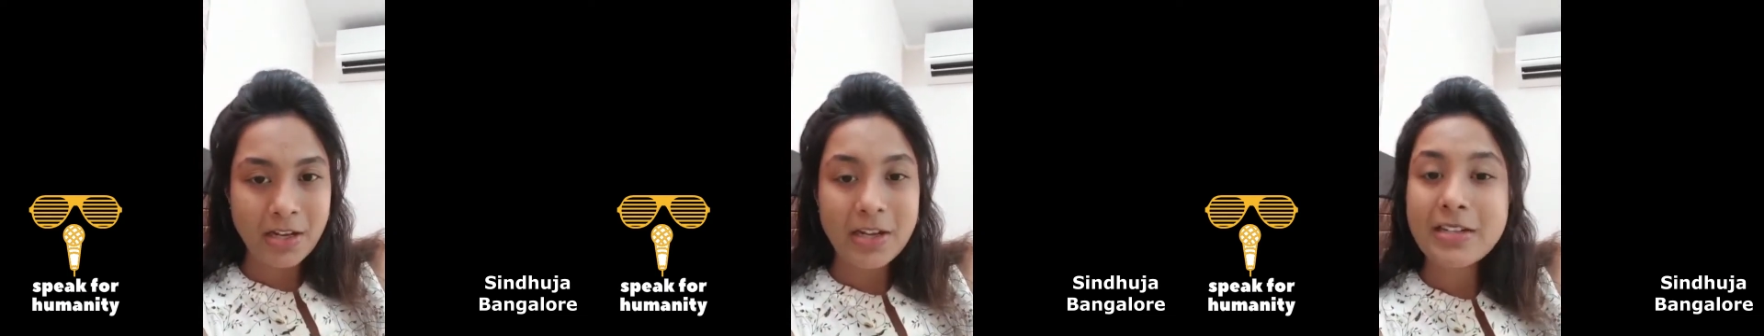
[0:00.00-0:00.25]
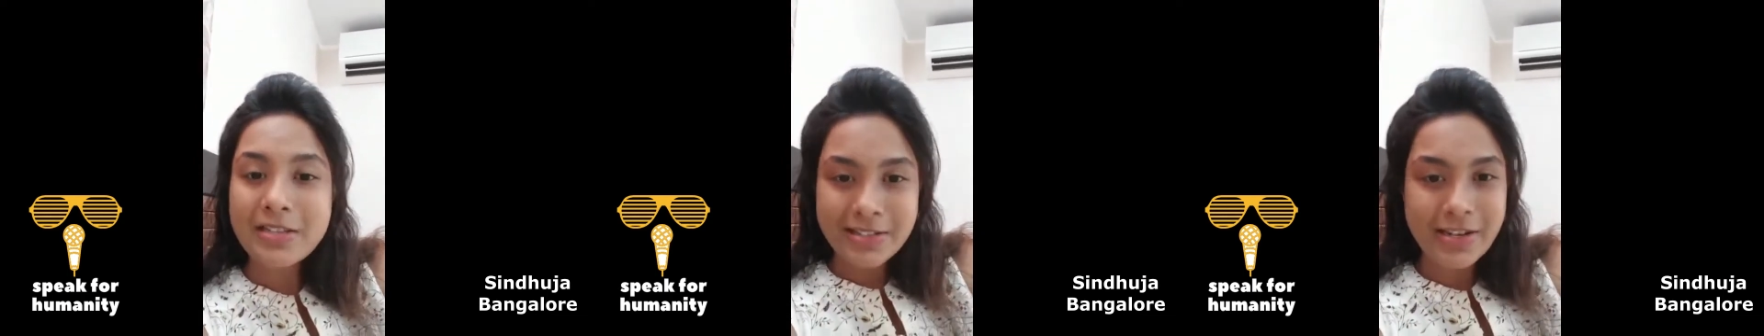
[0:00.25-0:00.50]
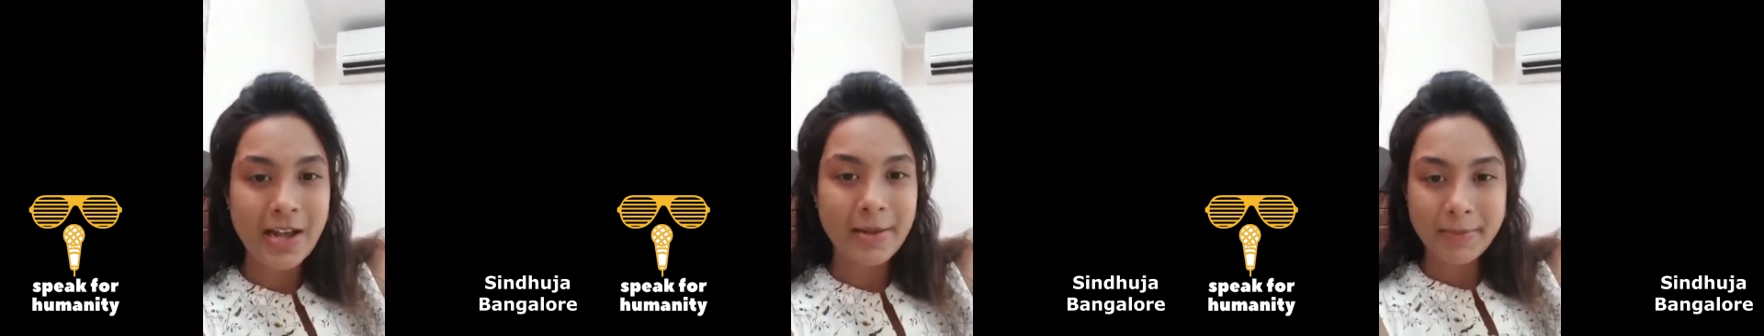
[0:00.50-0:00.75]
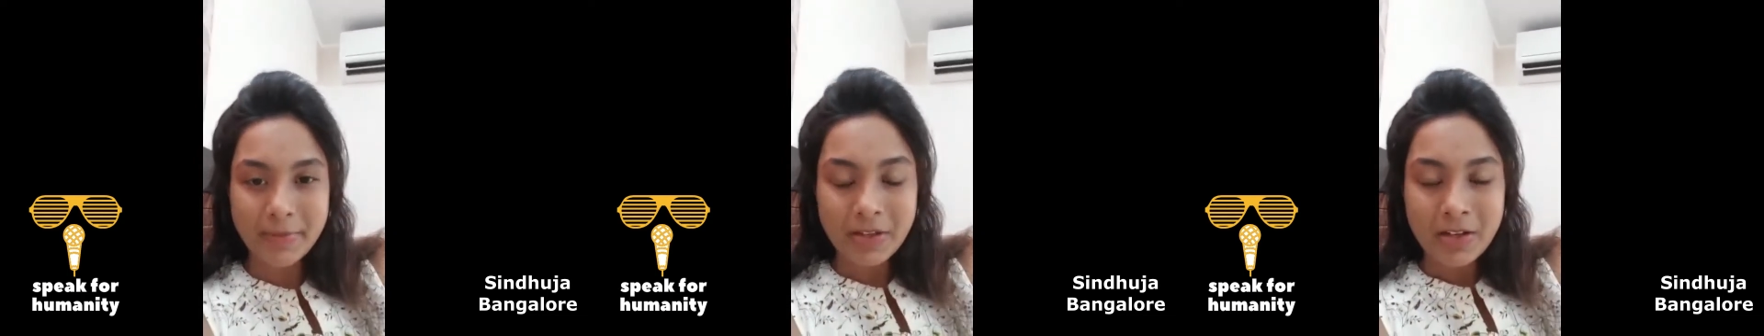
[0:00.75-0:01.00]
It's
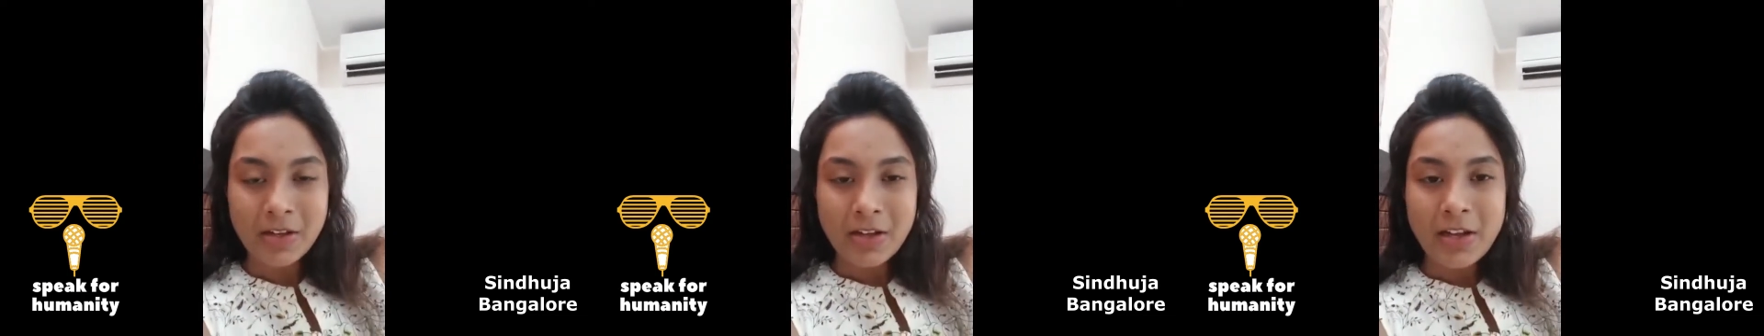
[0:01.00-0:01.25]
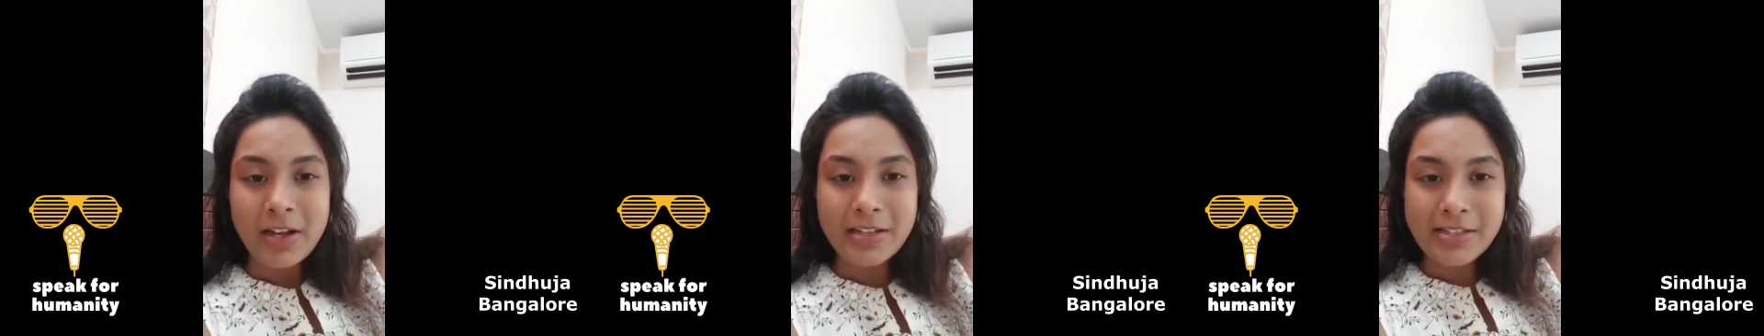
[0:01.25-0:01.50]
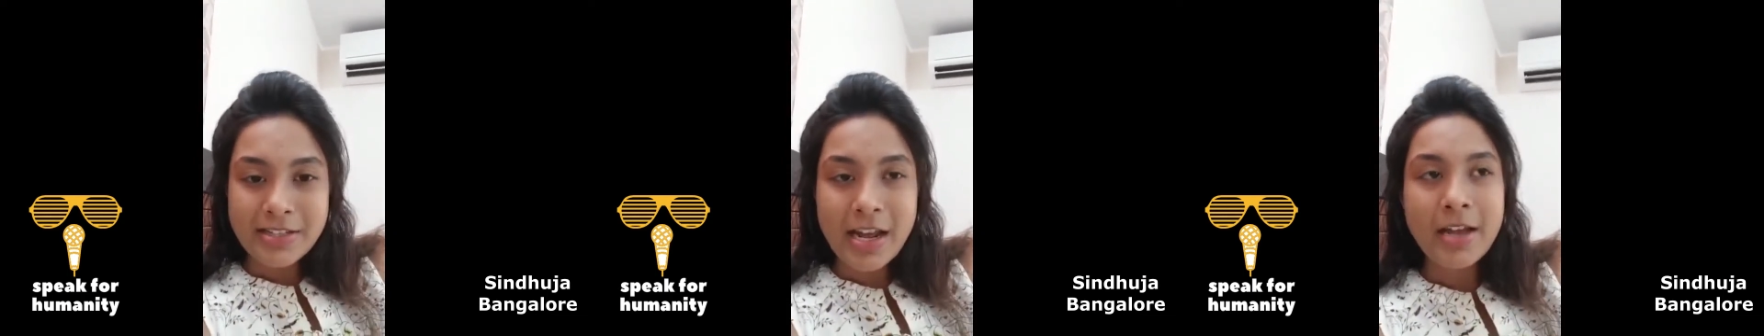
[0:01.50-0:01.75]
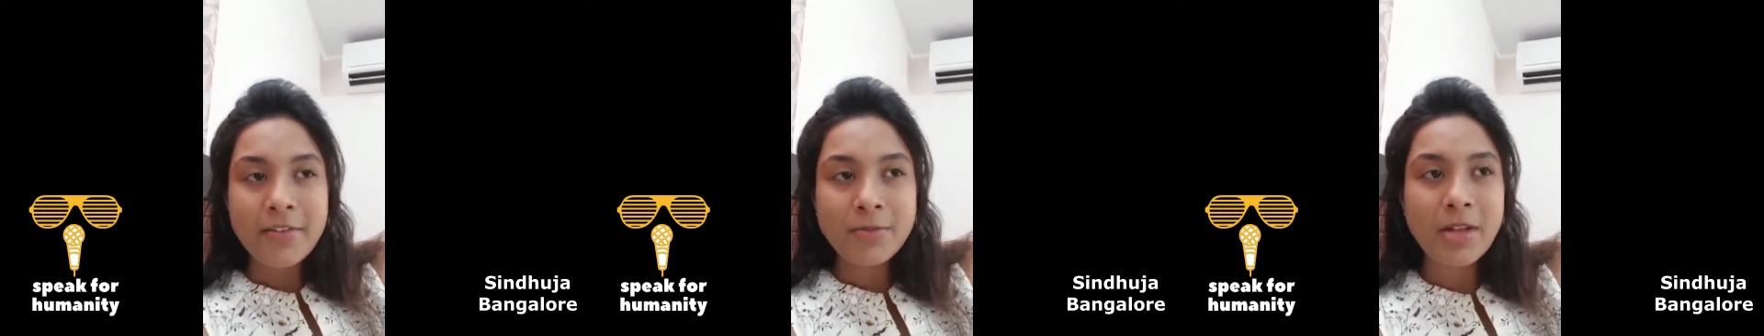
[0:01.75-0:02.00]
time. It's
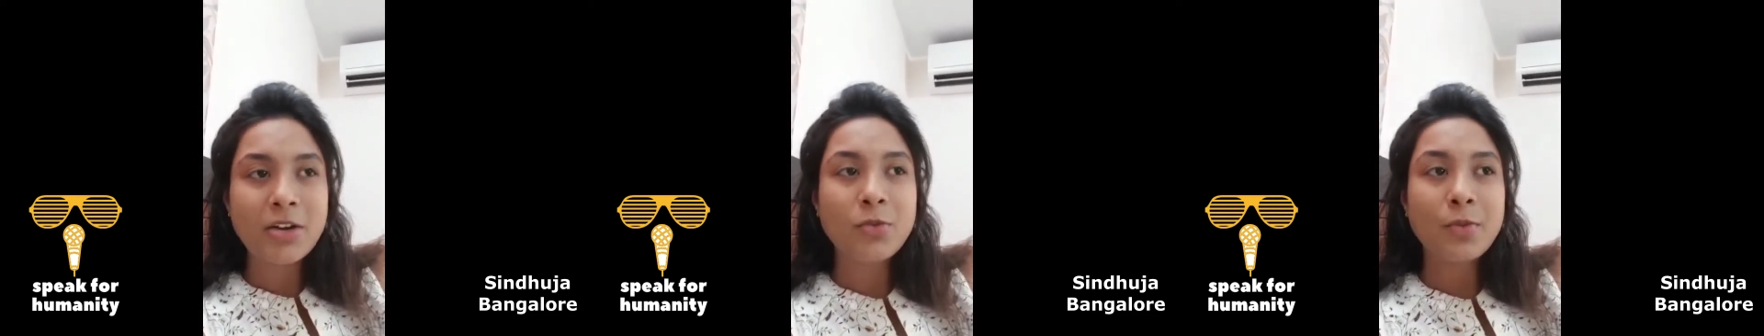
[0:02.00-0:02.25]
time that